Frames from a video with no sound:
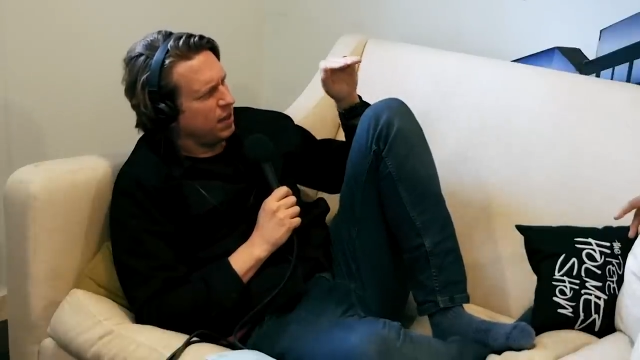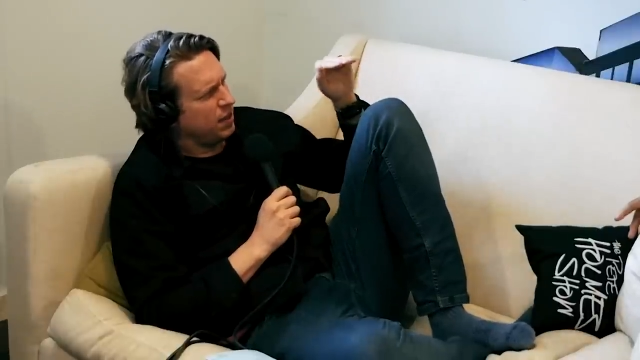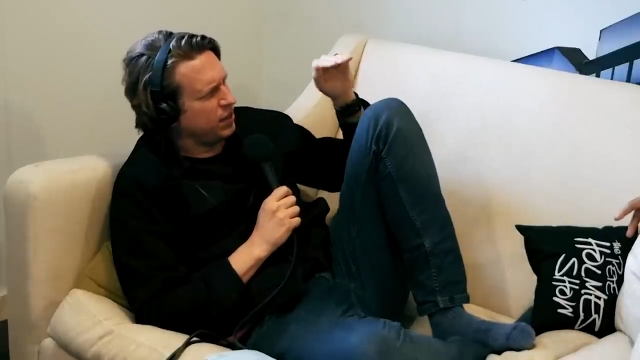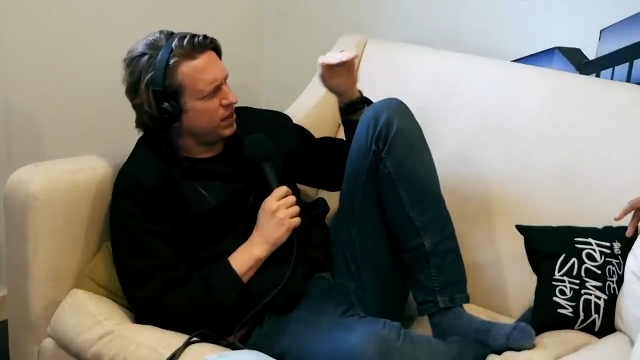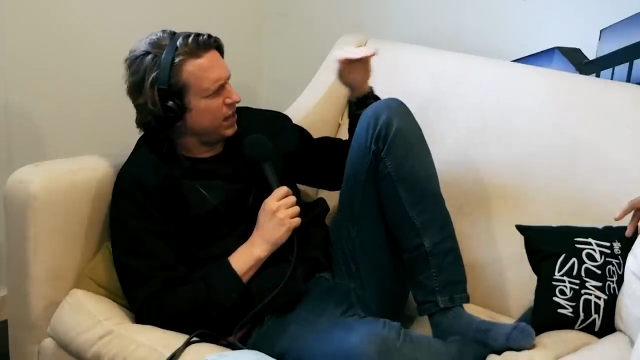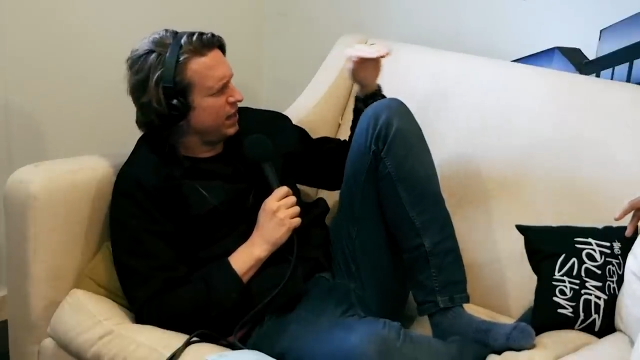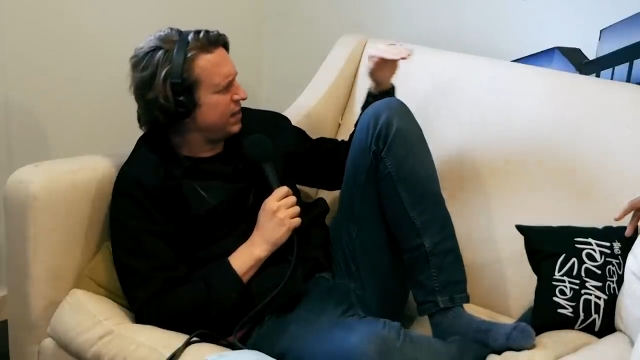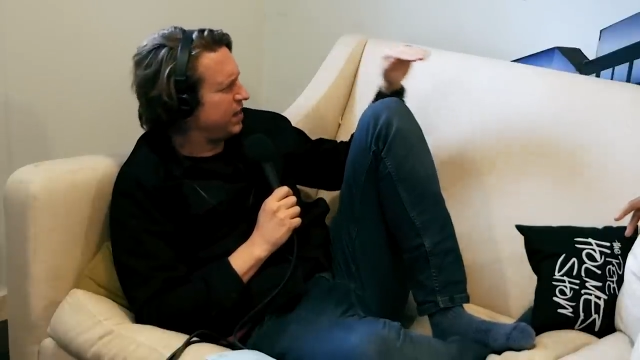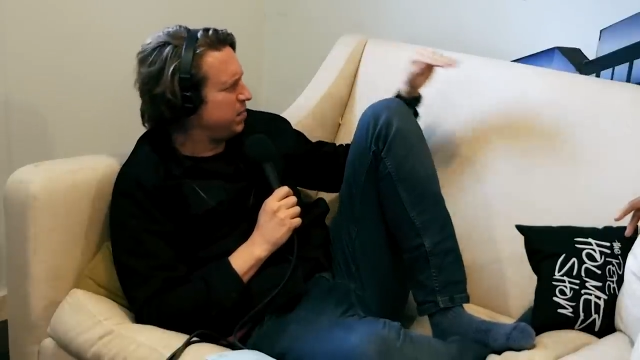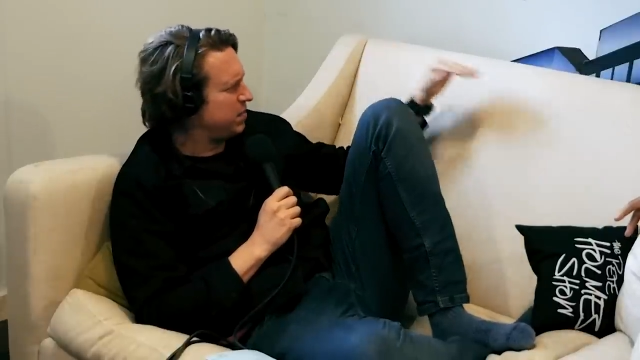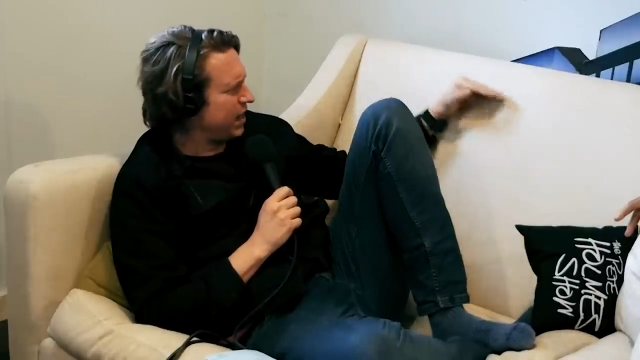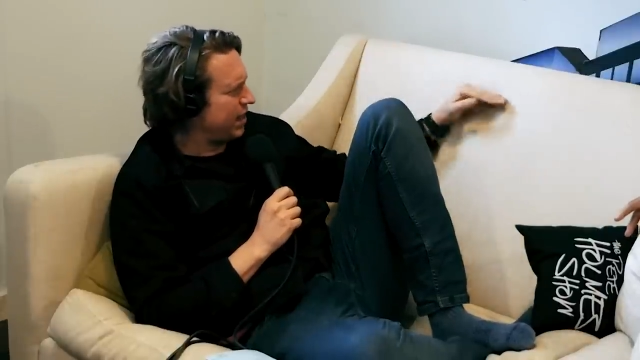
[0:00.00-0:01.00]
this it
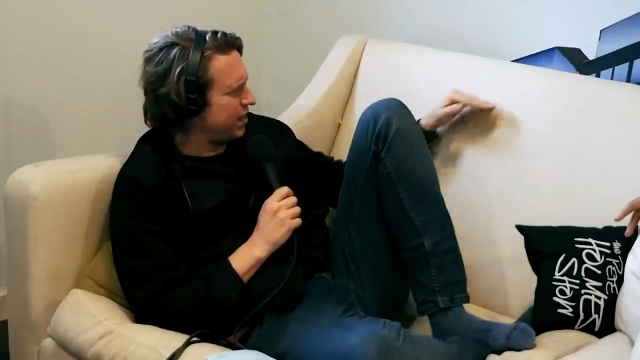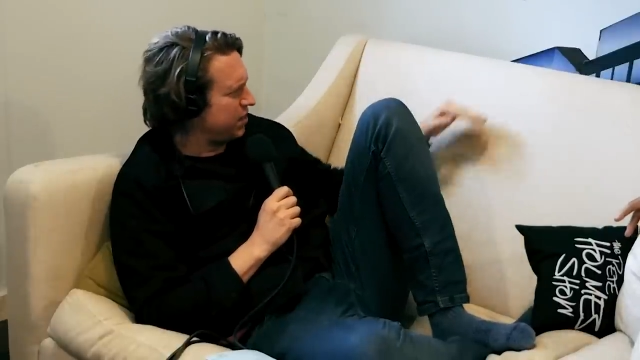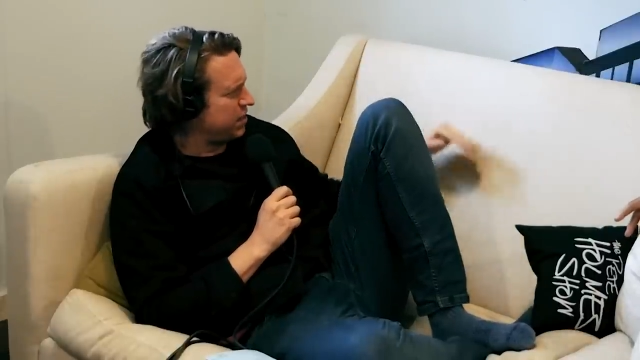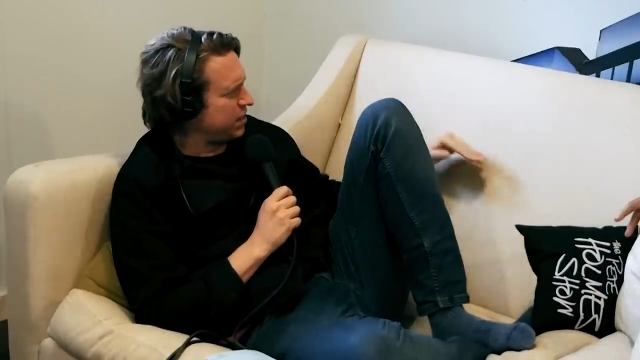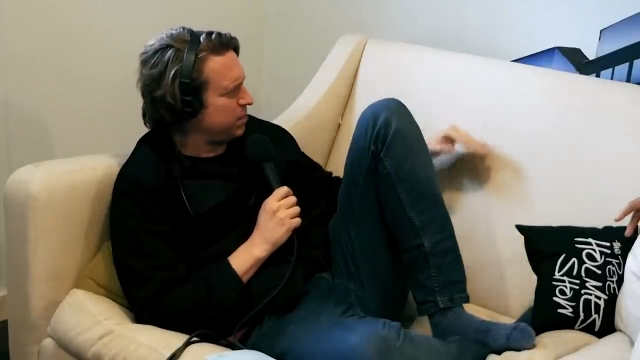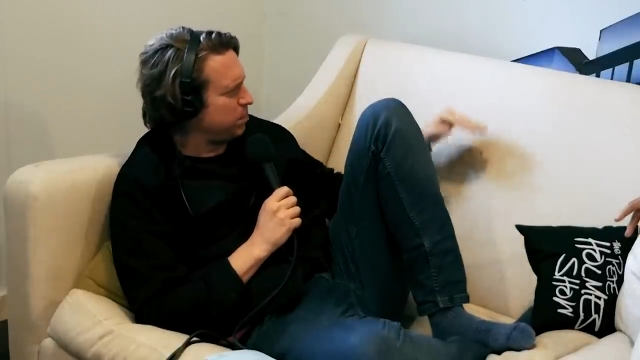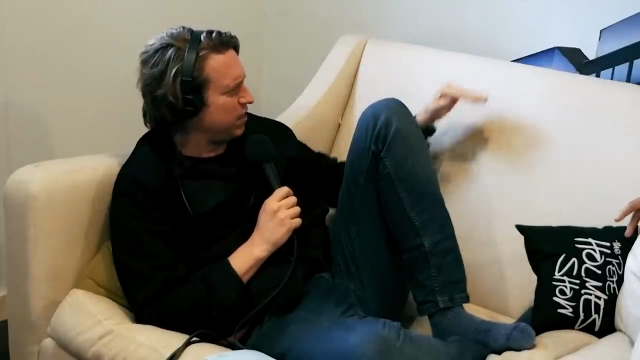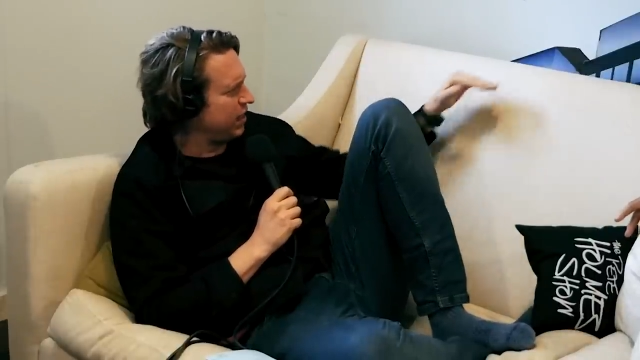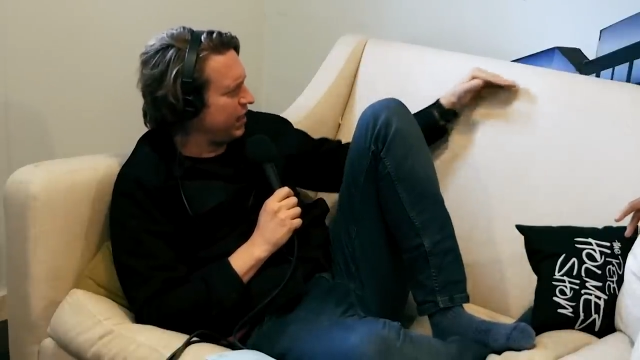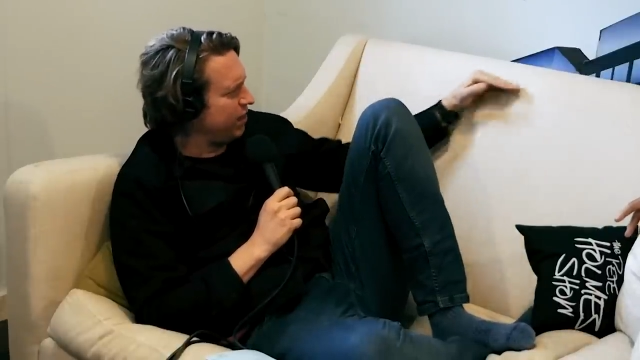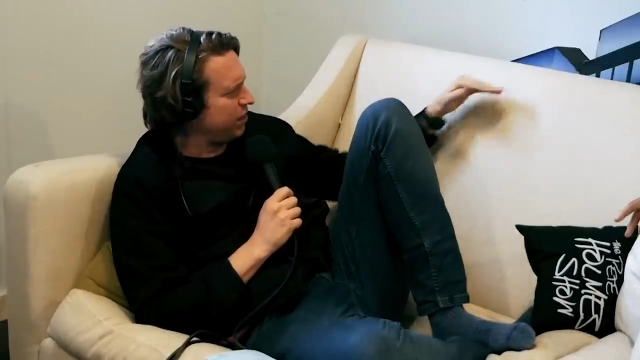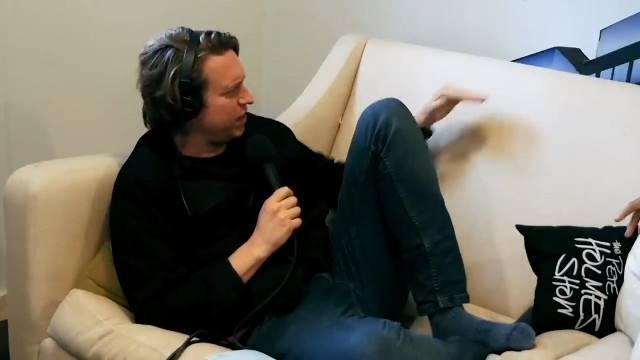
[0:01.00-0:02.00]
seems like there's this
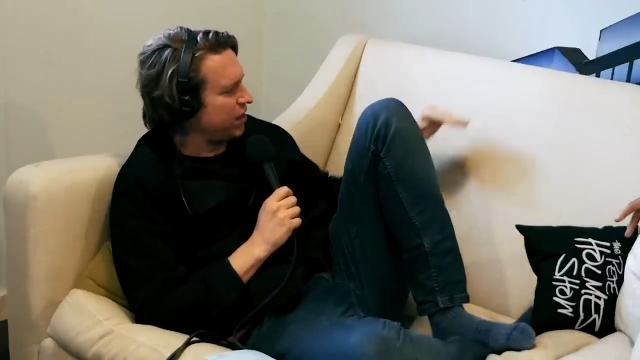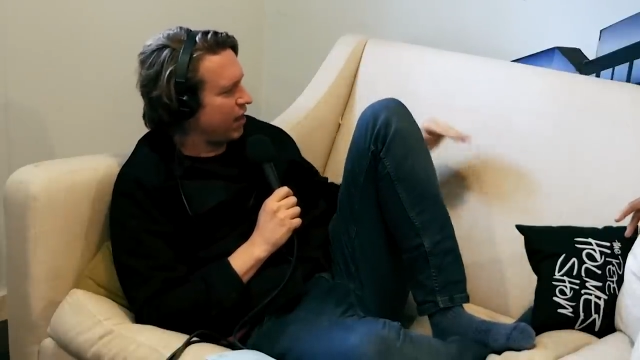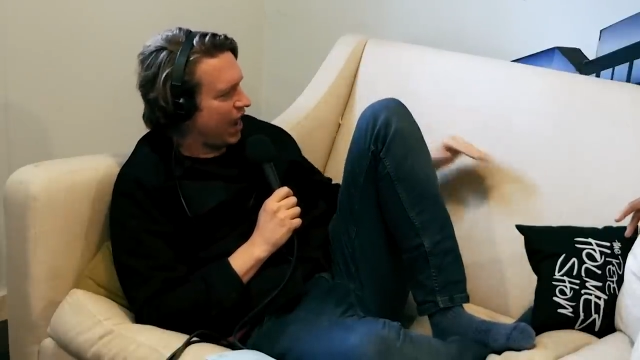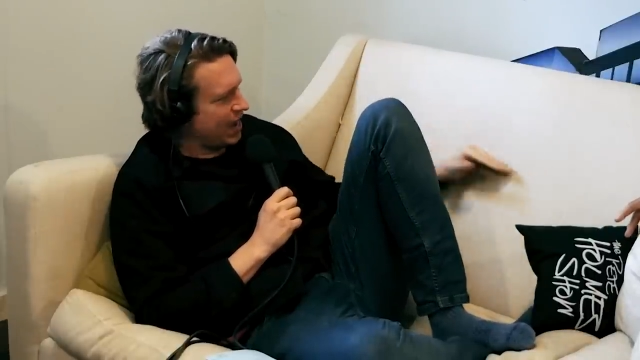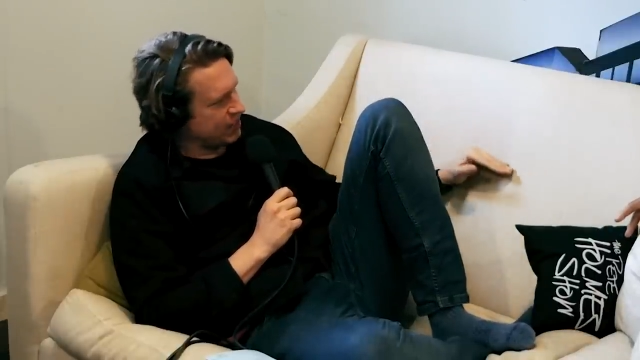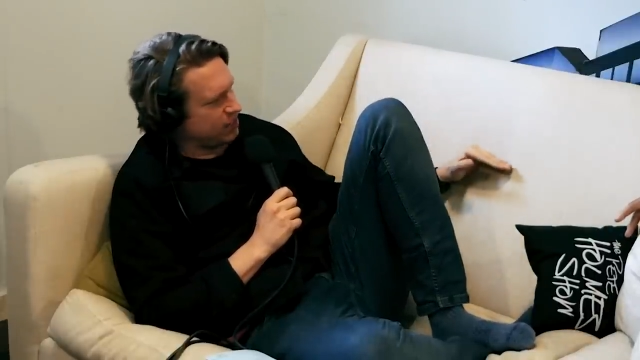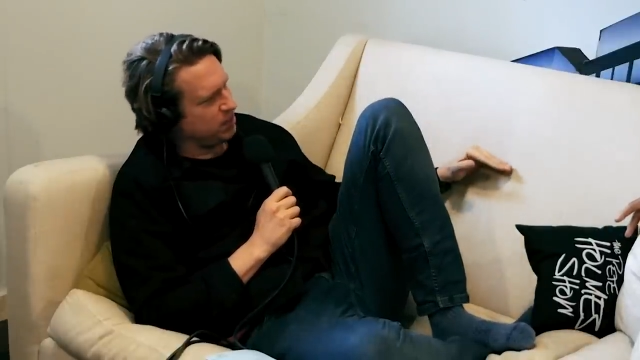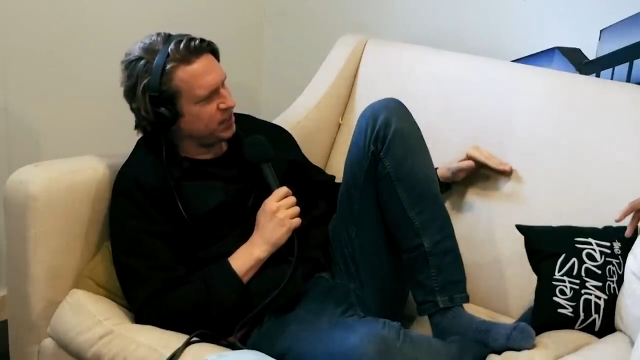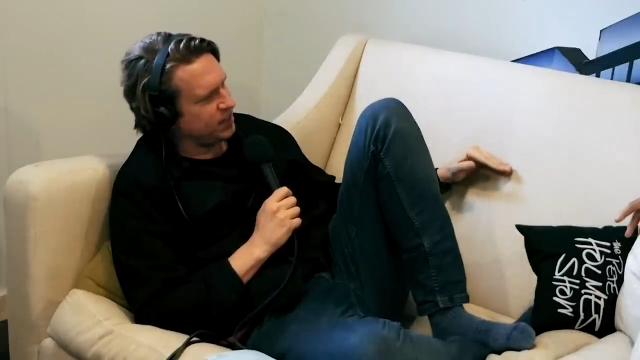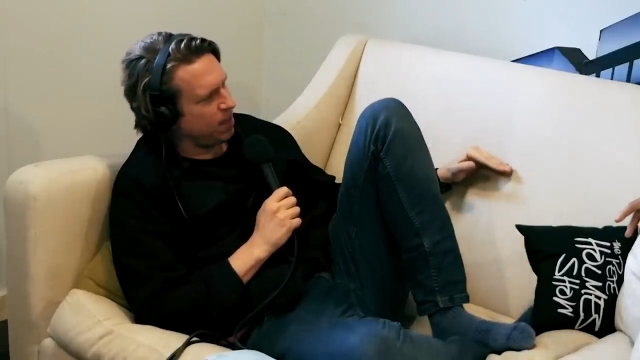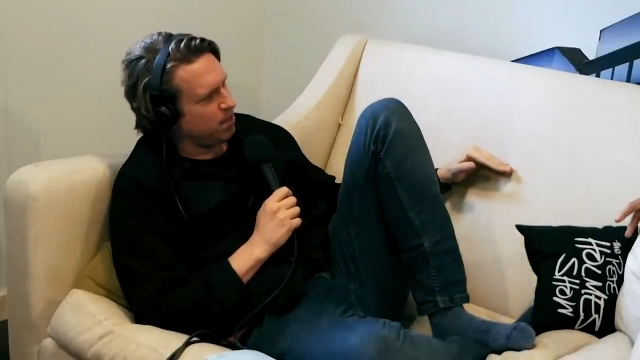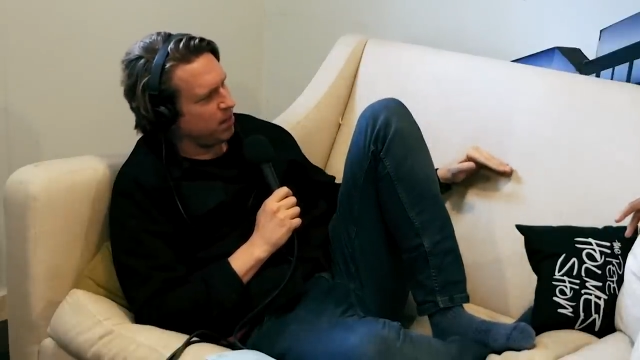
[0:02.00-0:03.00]
belief that there has to be
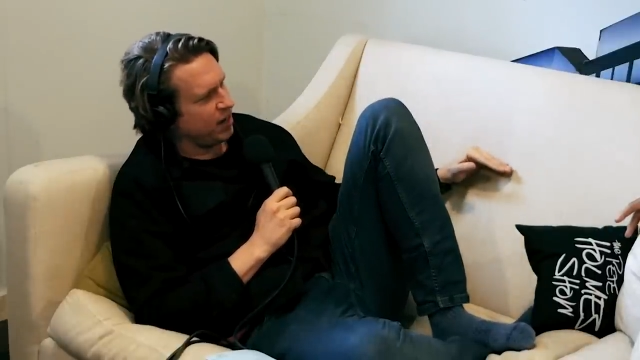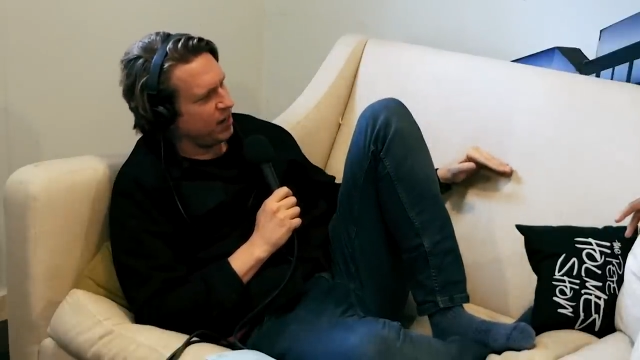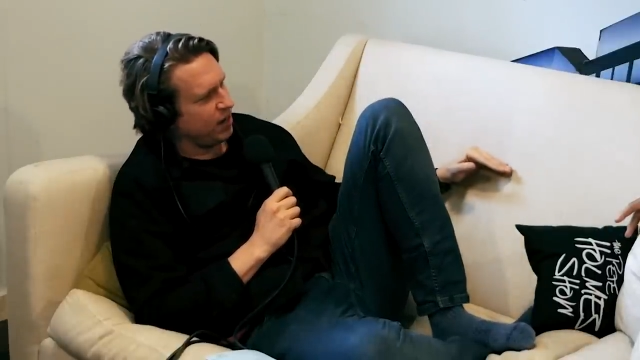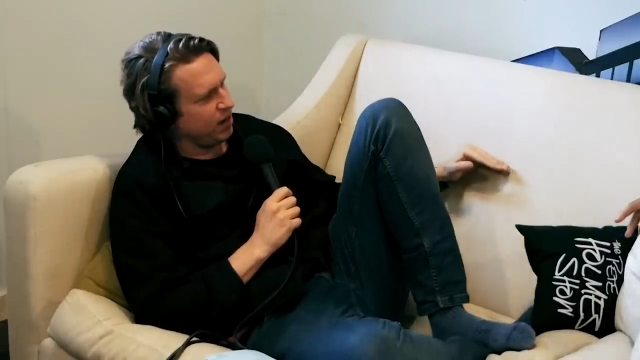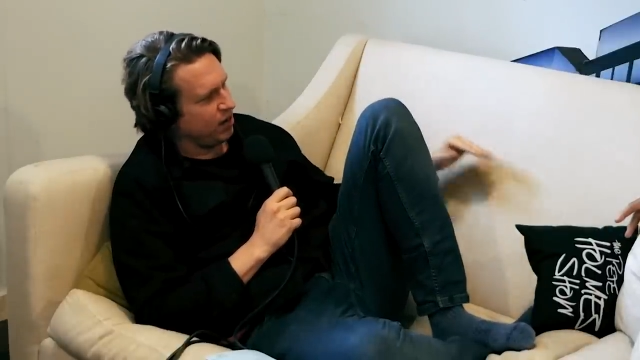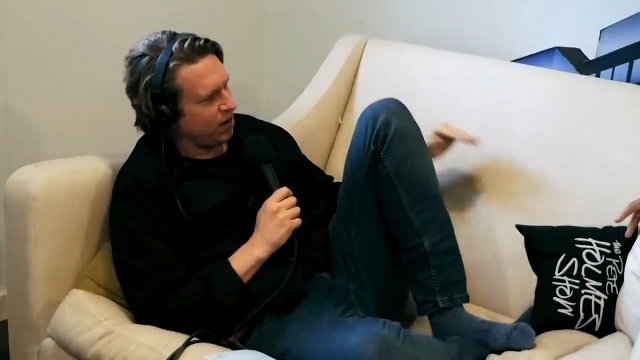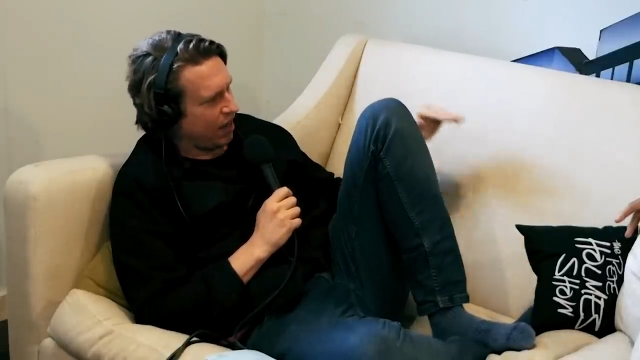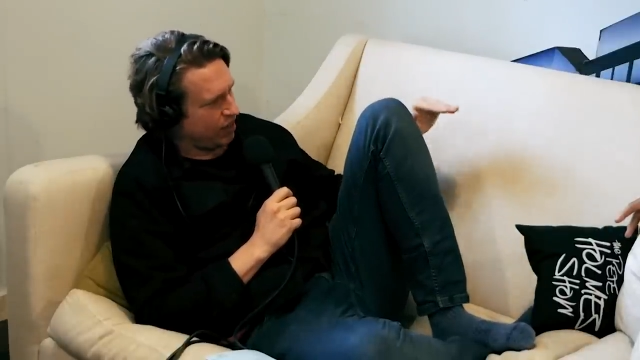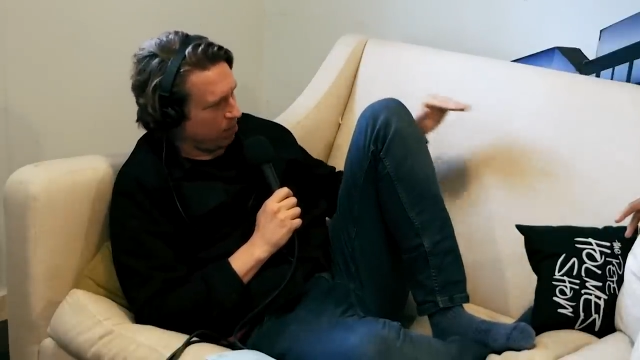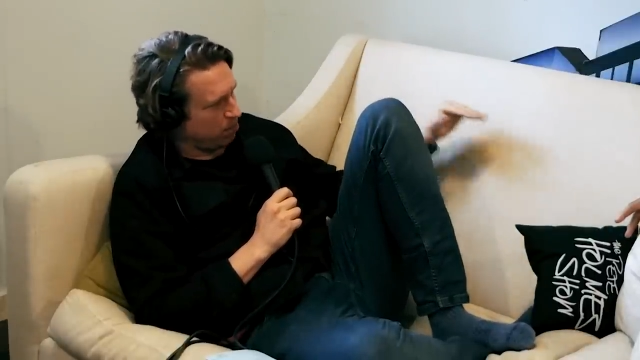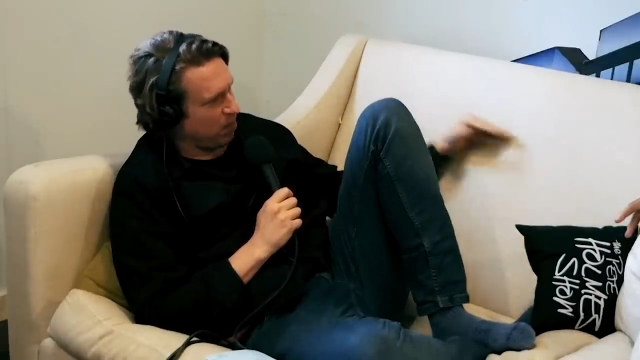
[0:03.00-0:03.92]
somebody at the